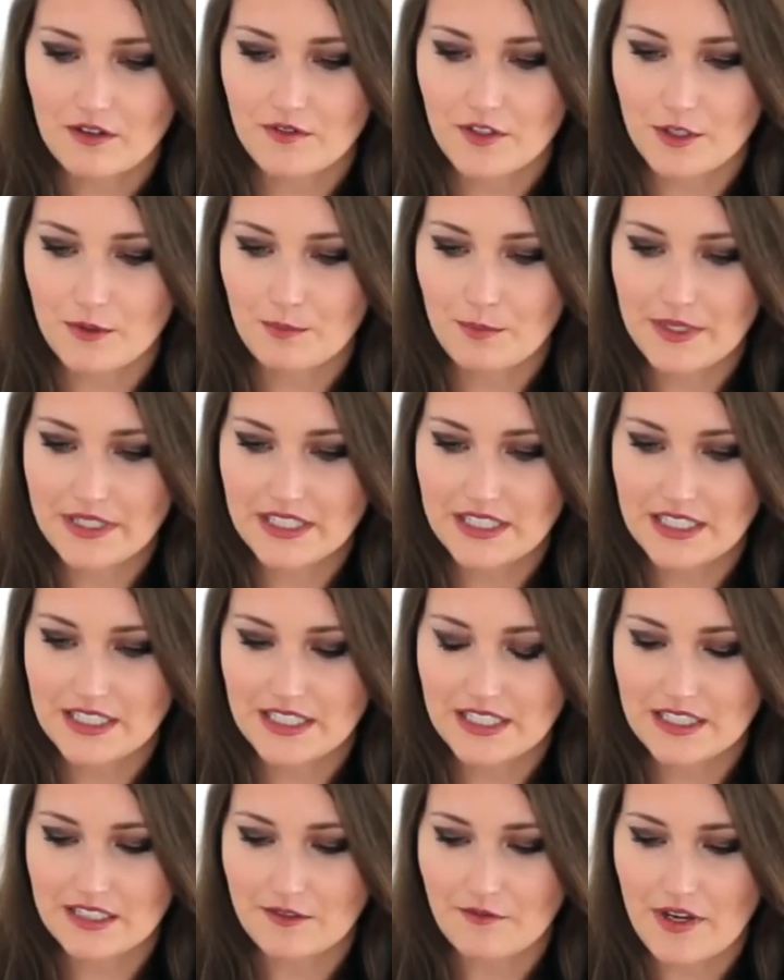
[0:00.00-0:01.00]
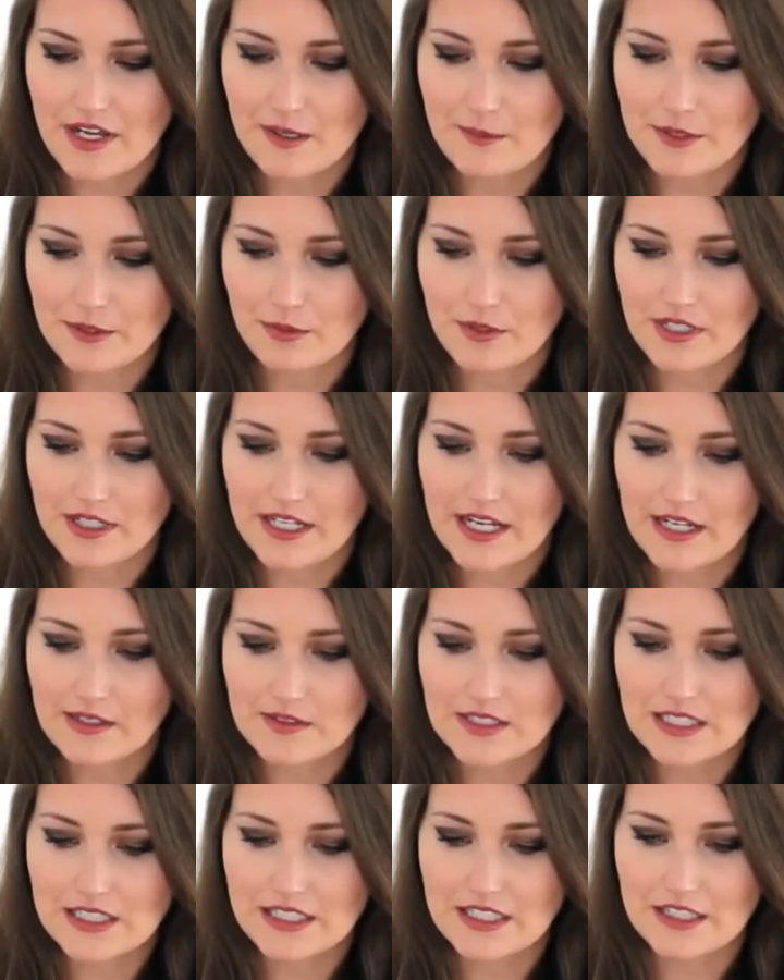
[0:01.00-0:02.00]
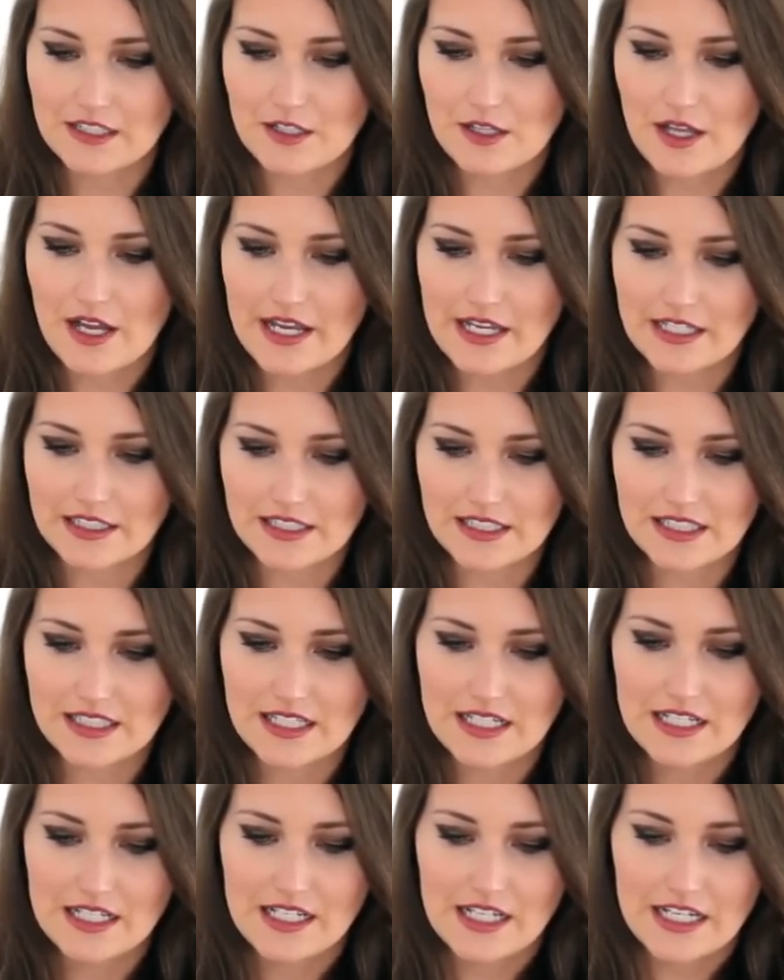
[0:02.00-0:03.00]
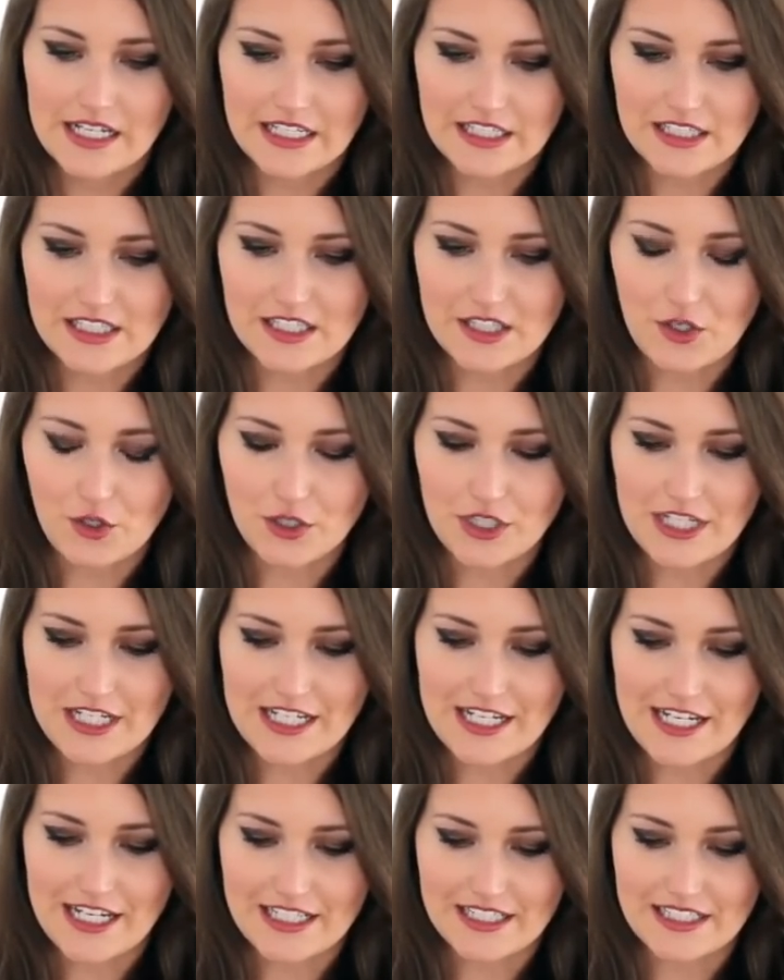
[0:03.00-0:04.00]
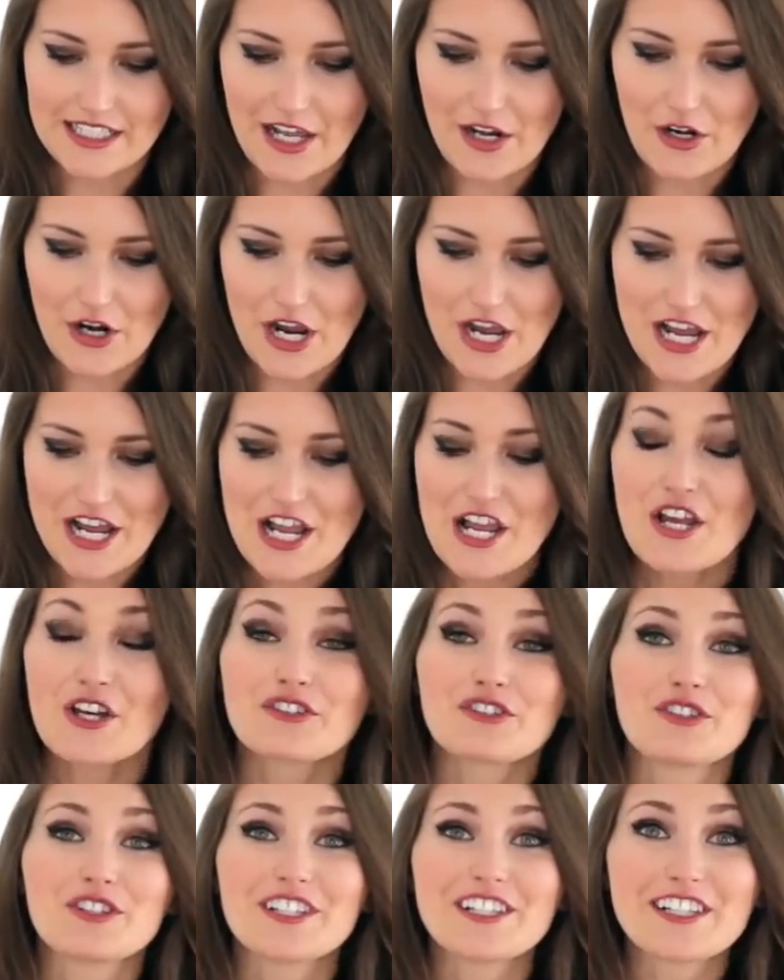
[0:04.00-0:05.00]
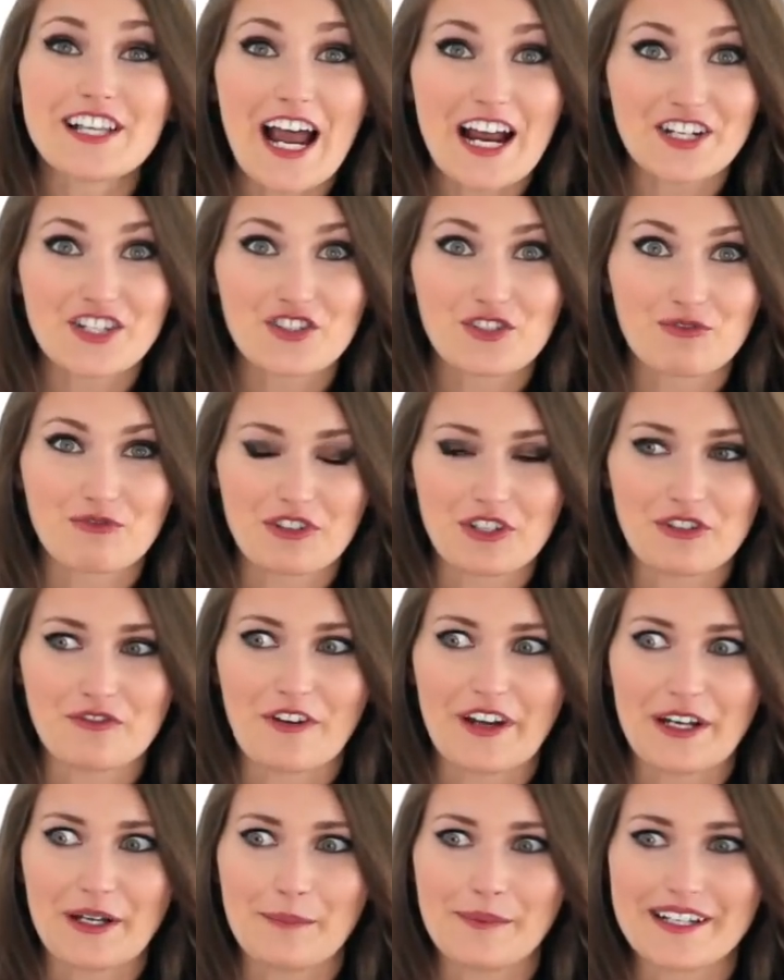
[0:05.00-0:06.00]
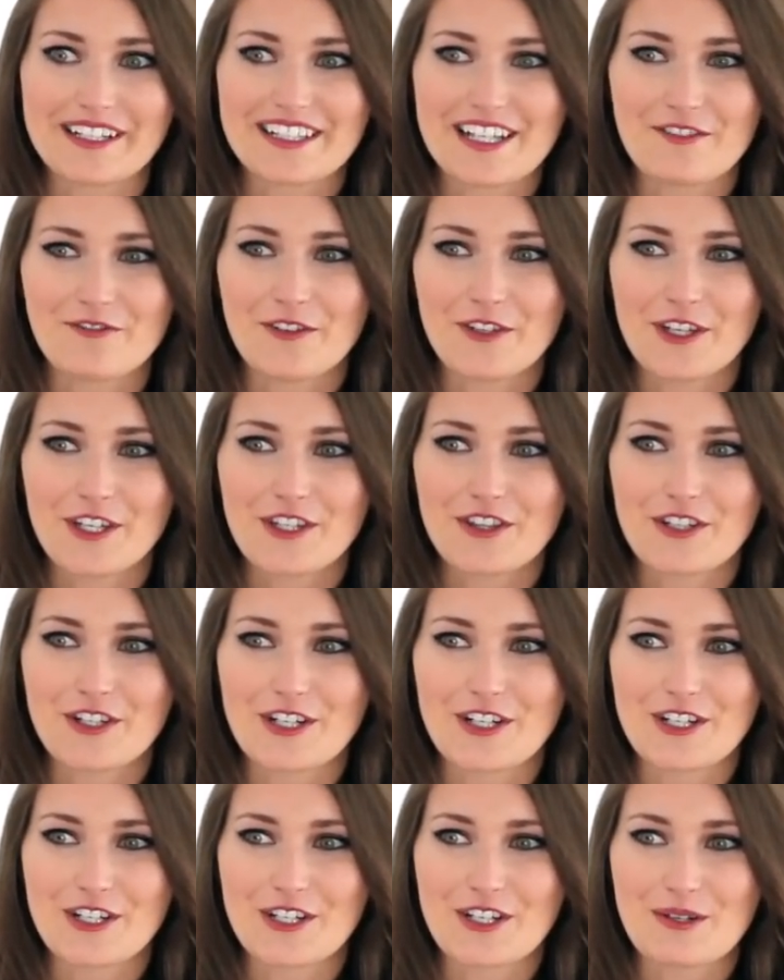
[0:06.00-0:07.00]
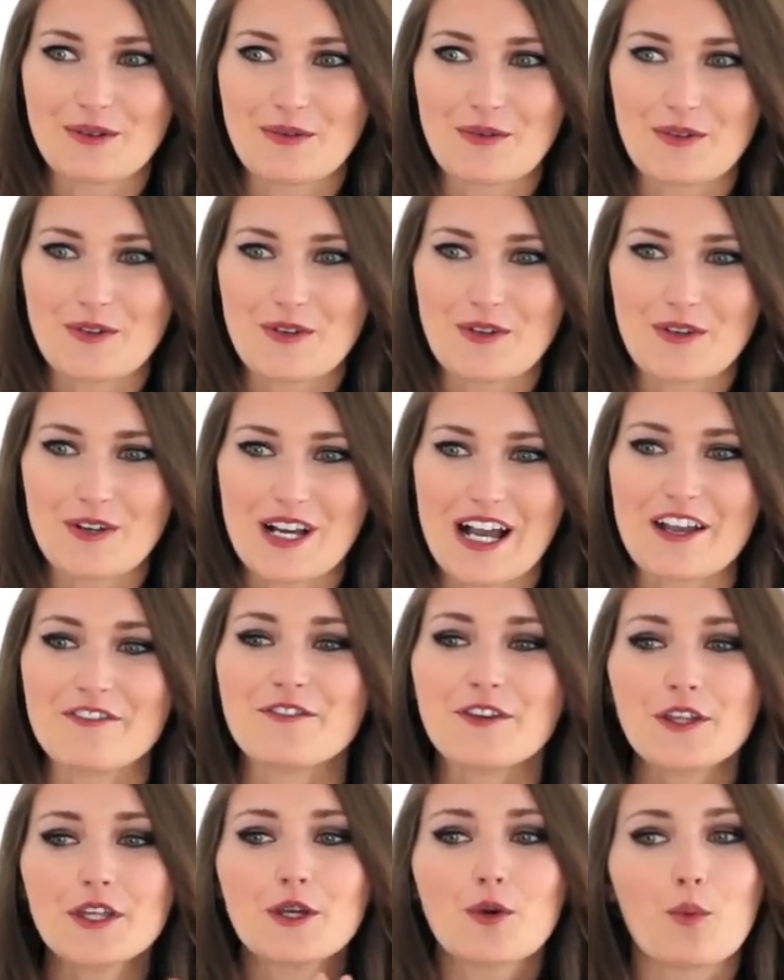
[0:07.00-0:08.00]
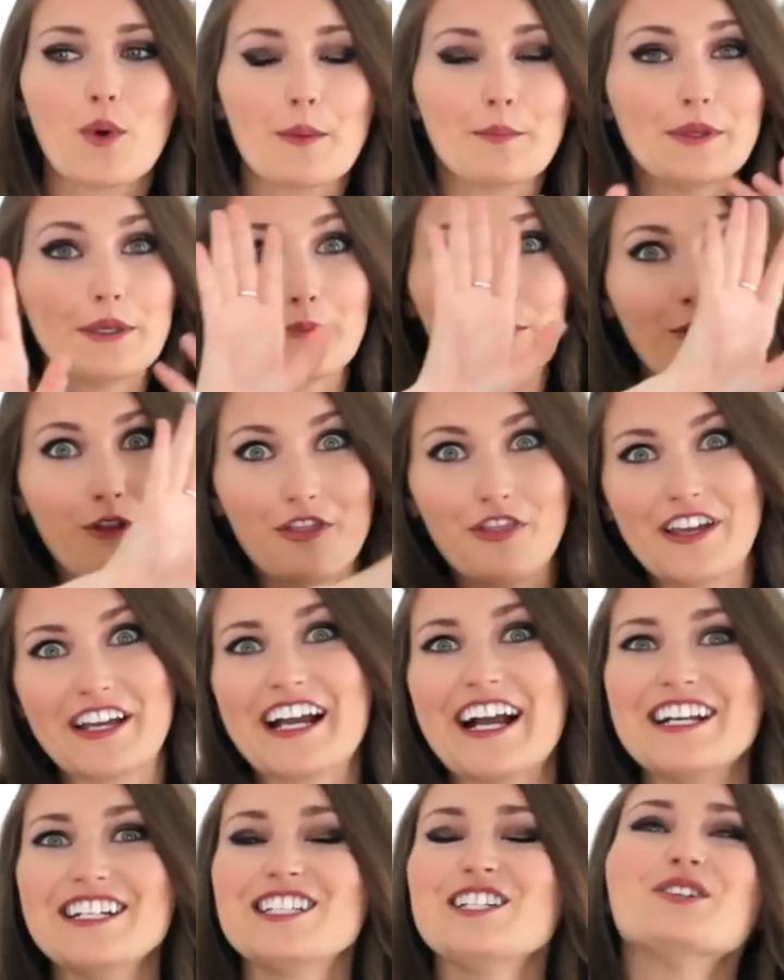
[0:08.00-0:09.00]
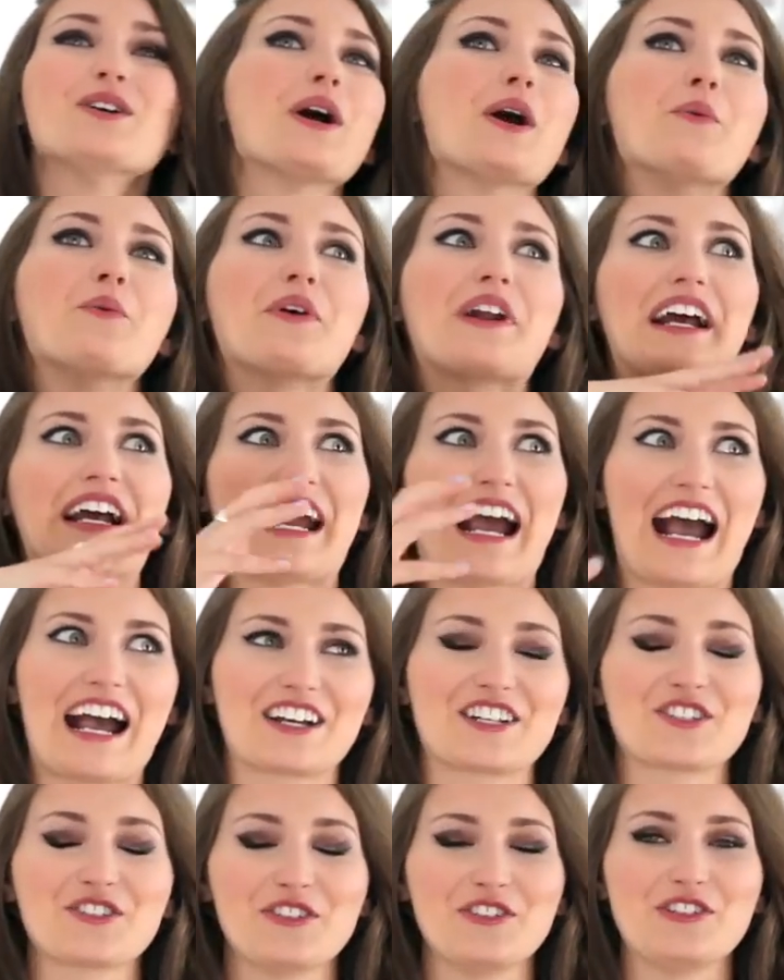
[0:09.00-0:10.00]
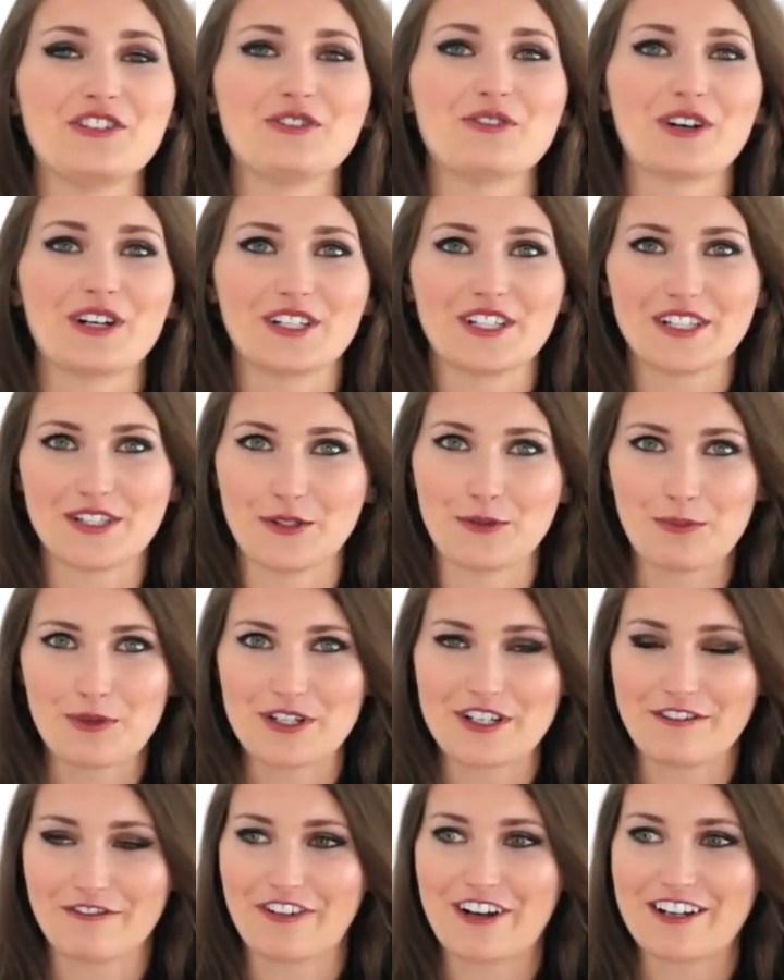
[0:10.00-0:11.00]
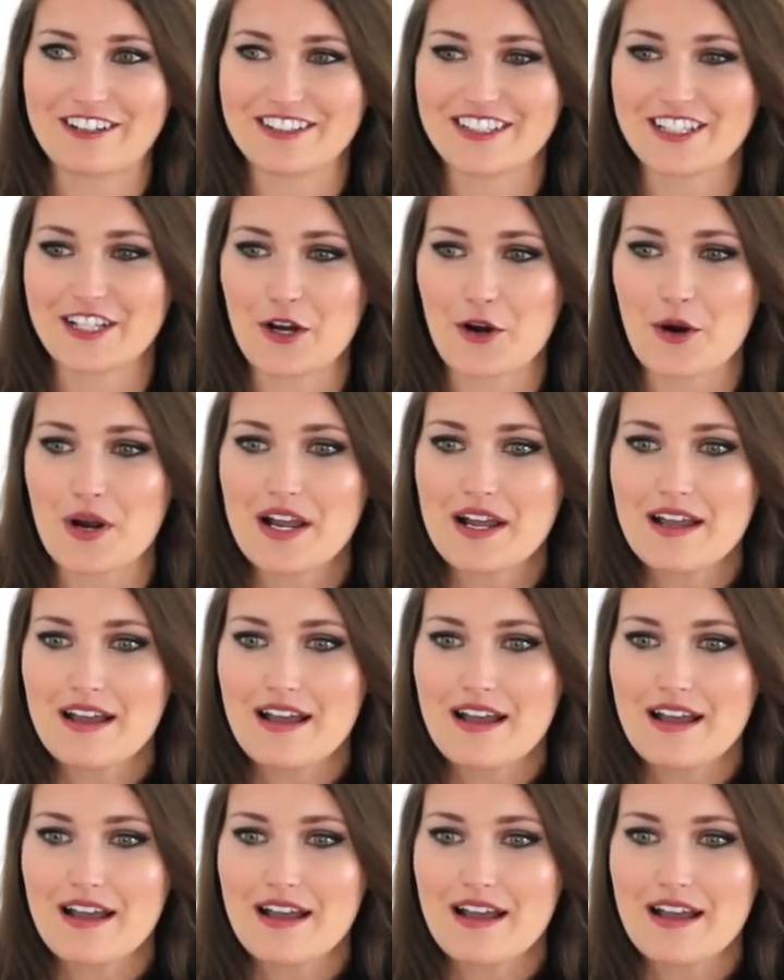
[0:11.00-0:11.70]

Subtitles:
of your business is divided between counseling, clients, consulting, etc.? So this is actually really funny, because I feel like what people think I do and what I actually do are super different. So